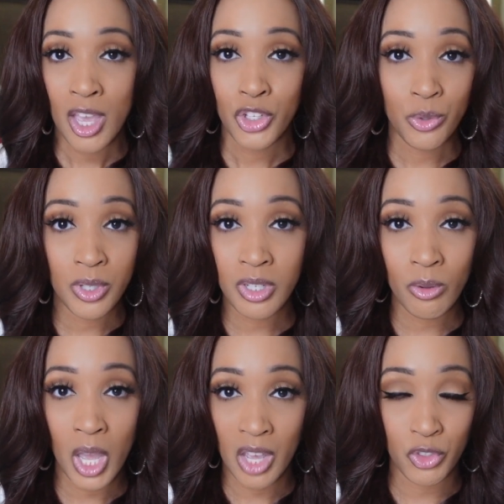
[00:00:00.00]
You
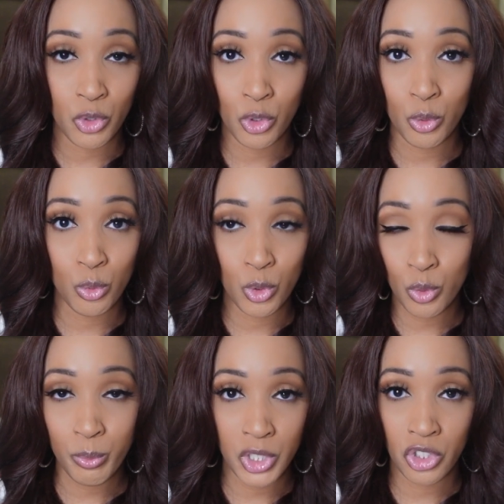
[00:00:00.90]
don't have to do
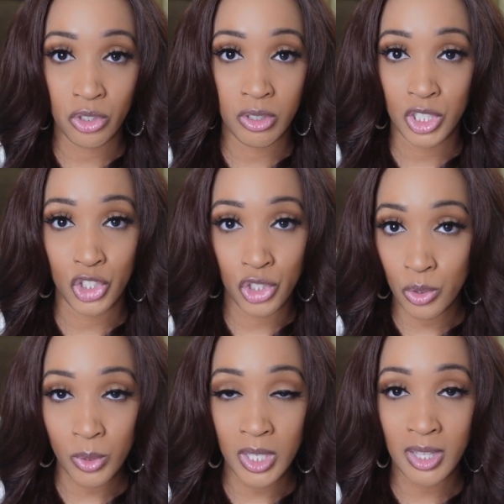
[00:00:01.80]
too much to this
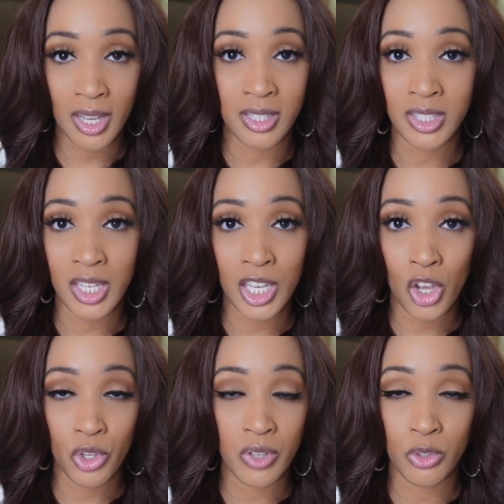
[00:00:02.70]
unit. Like I said,
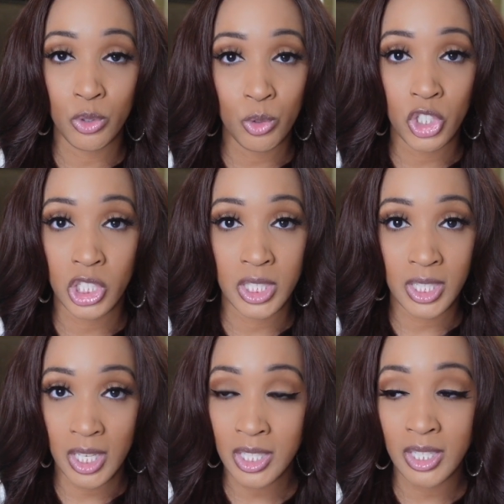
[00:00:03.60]
all you have to do is just
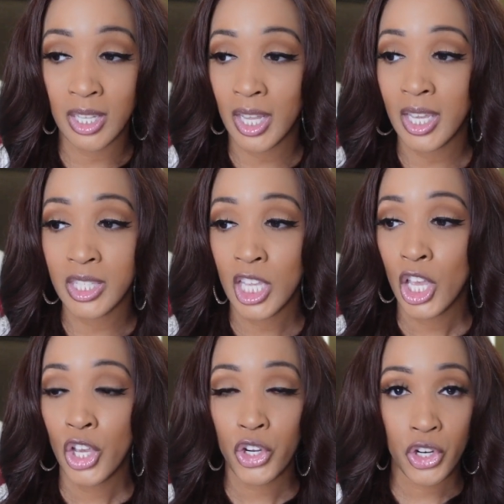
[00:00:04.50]
cut the lace,
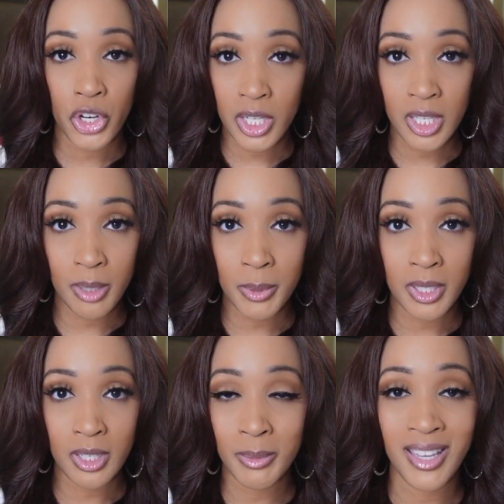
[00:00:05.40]
curl it up a
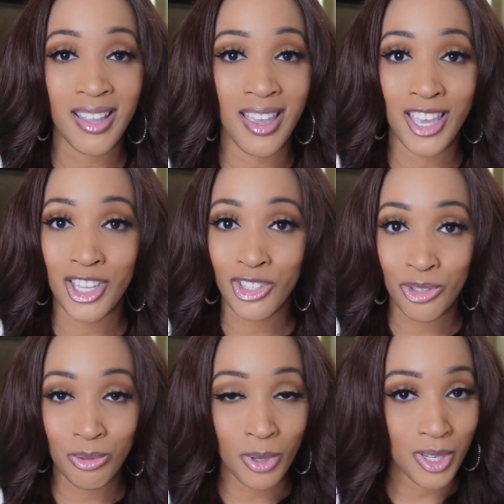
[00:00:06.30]
little bit, and
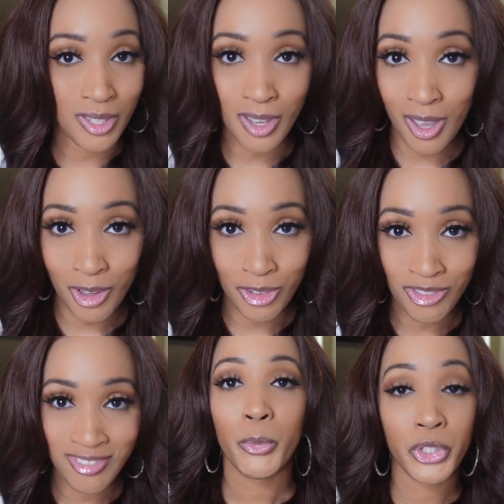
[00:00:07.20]
you are good to go.
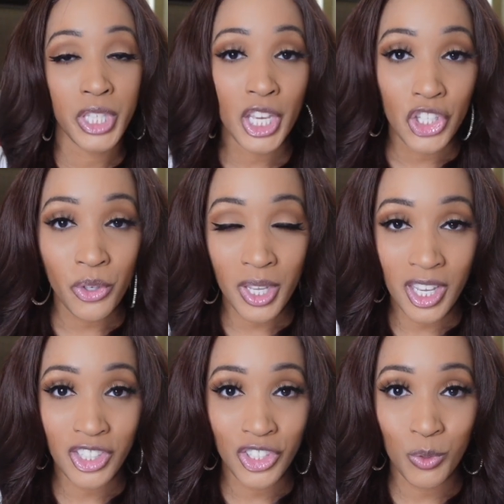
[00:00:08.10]
Protect your
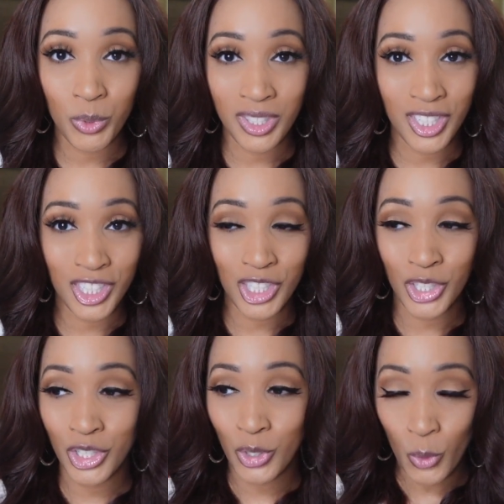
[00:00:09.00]
edges with this
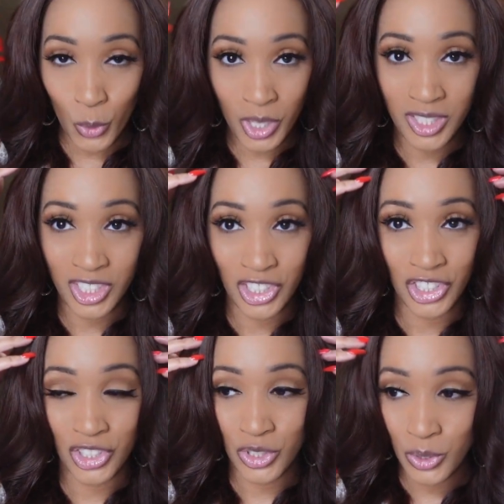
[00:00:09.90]

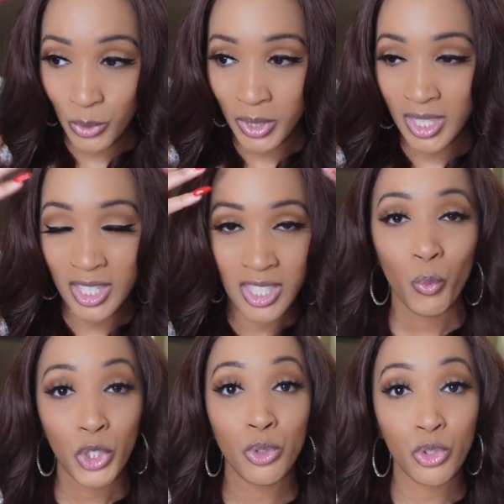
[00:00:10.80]
gorgeous unit.
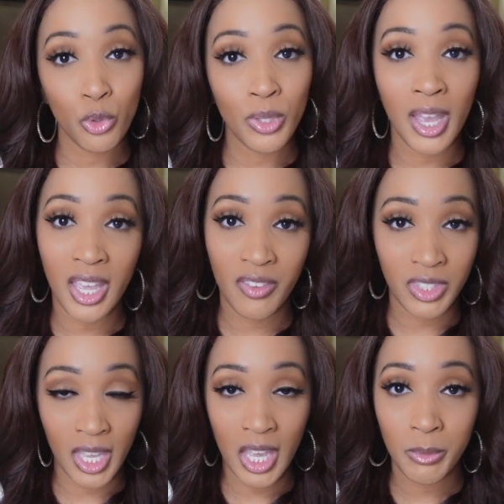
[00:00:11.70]
When you do not have
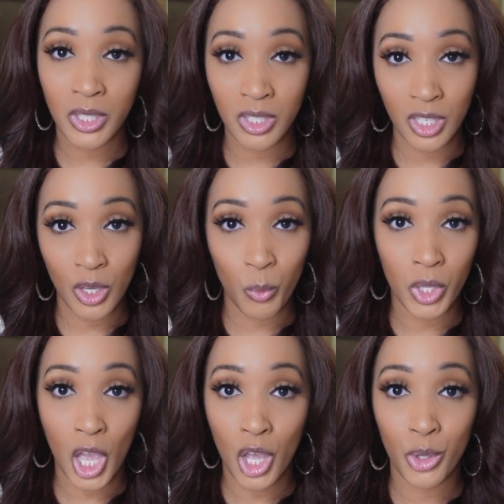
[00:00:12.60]
time to deal
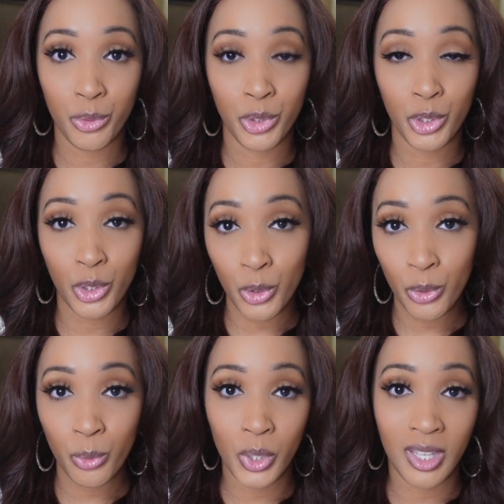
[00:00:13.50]
with all the
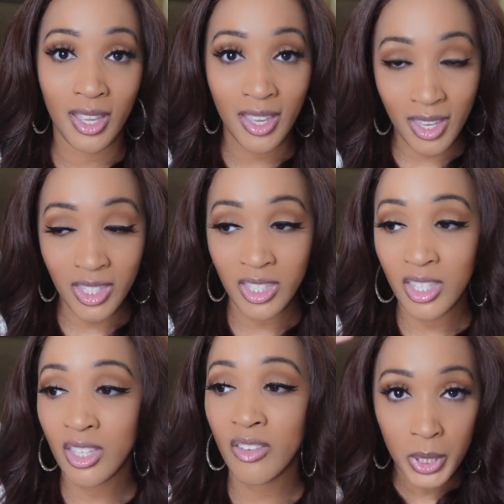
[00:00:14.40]
glue and
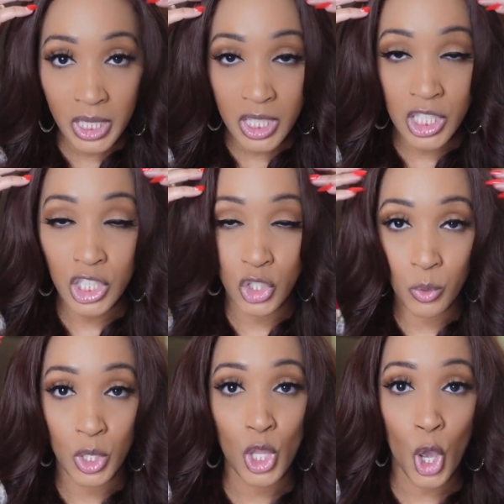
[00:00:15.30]
adhesive, put this
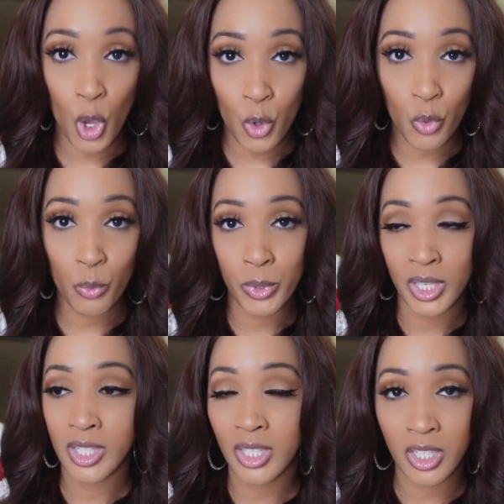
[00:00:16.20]
unit on
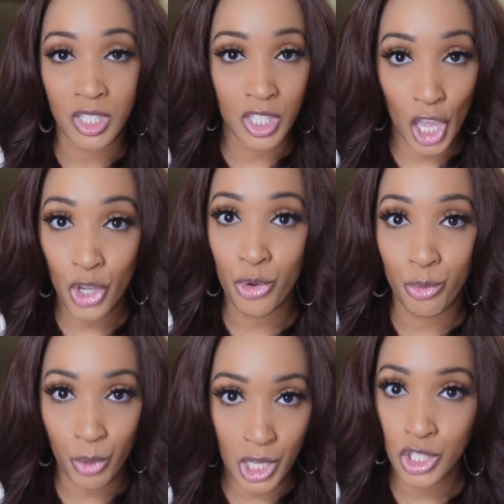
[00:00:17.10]
because it is a
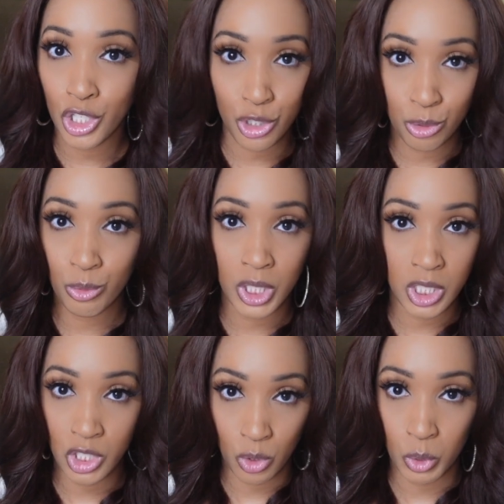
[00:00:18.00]
great
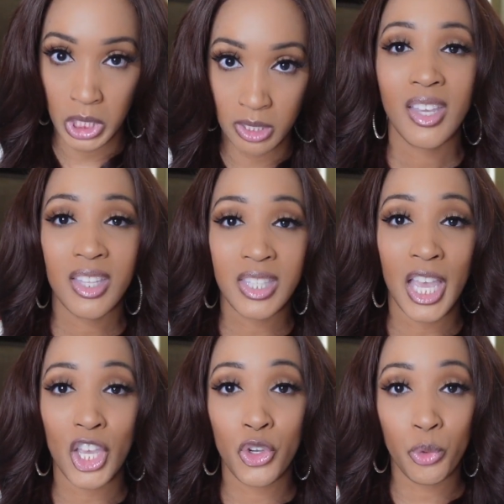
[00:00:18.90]
glueless unit. It is
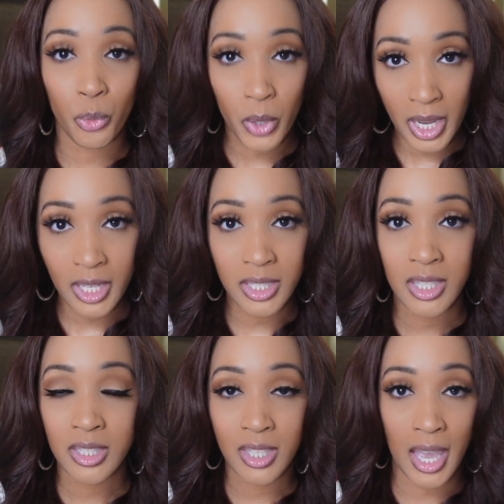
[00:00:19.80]
a great
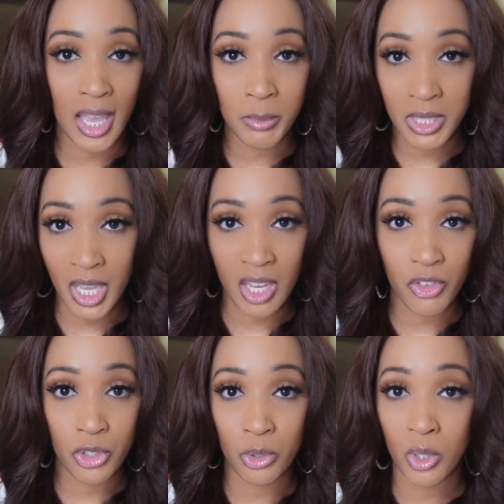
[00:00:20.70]
time
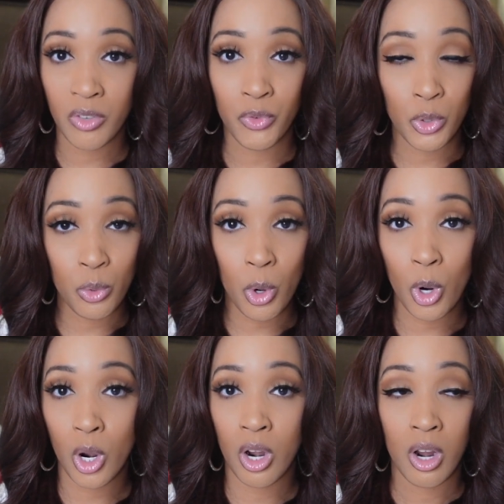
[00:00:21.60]
saver. So if you
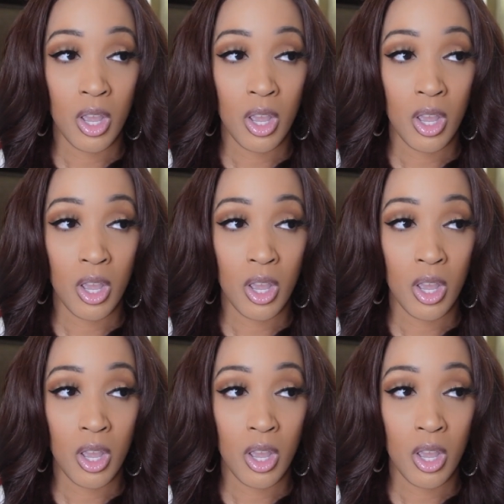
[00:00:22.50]
are